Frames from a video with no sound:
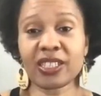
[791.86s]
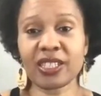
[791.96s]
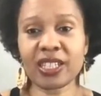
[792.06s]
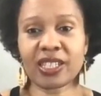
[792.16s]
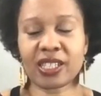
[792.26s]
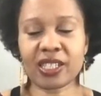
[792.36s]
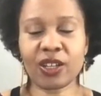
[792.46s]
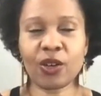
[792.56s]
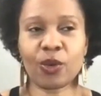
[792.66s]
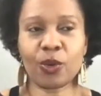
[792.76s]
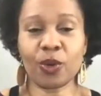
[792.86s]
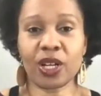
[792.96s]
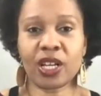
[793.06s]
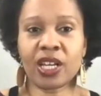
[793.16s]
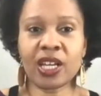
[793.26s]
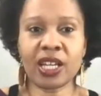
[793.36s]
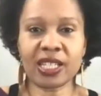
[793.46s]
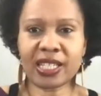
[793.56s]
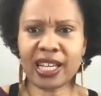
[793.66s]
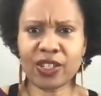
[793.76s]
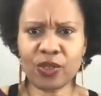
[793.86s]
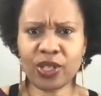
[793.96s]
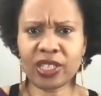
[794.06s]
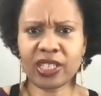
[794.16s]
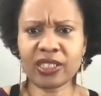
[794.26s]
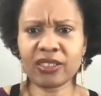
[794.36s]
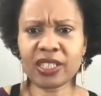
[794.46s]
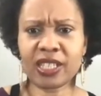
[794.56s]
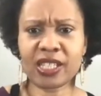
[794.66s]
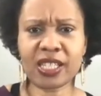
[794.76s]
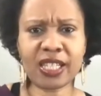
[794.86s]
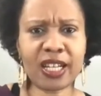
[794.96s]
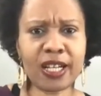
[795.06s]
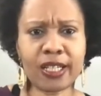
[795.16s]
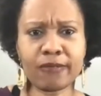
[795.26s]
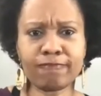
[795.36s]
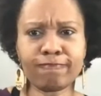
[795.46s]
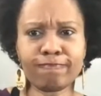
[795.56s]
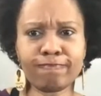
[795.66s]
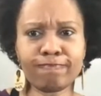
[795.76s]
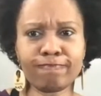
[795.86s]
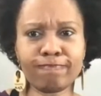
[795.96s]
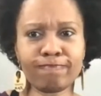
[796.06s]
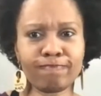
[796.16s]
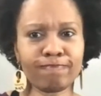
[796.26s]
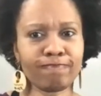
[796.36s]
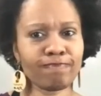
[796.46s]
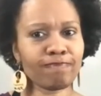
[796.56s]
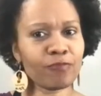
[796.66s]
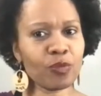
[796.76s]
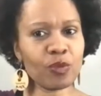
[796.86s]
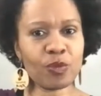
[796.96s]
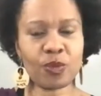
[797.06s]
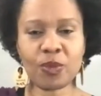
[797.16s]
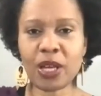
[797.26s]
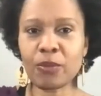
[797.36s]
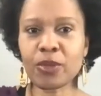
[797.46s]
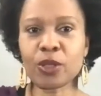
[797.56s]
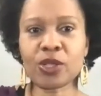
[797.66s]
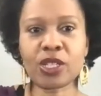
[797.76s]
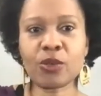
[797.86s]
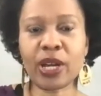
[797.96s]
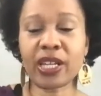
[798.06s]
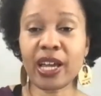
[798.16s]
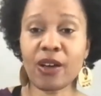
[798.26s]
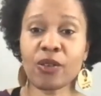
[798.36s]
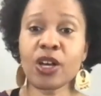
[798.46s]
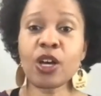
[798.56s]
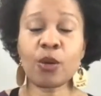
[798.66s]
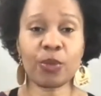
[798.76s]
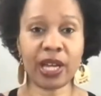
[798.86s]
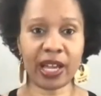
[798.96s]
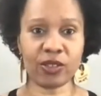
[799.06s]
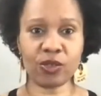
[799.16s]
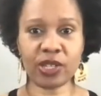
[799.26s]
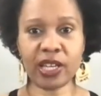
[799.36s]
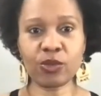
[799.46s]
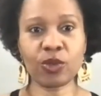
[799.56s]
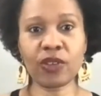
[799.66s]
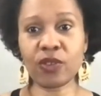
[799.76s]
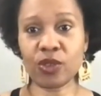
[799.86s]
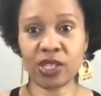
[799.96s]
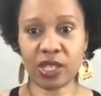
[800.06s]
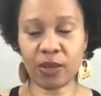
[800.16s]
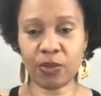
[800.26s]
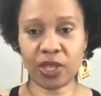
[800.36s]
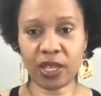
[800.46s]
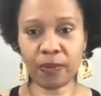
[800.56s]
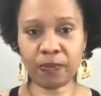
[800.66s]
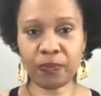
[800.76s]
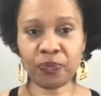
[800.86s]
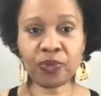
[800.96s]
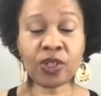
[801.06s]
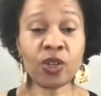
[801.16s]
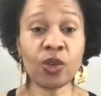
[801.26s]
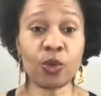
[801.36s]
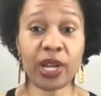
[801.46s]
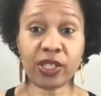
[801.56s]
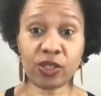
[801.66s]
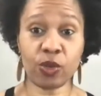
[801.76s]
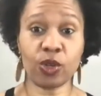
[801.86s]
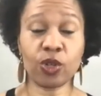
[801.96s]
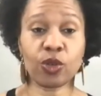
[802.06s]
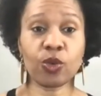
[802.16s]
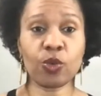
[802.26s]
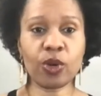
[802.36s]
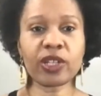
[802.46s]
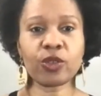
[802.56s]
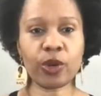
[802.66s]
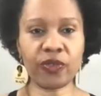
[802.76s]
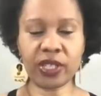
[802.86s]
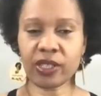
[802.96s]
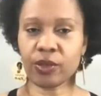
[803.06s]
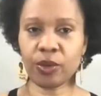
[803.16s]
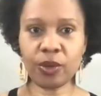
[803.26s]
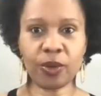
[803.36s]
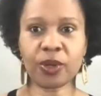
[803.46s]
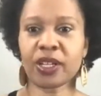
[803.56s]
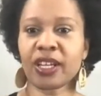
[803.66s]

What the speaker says: it's not adrenaline. It's I'm losing it right now, but exercise will give you the same thing, right? So endorphins. Whoo.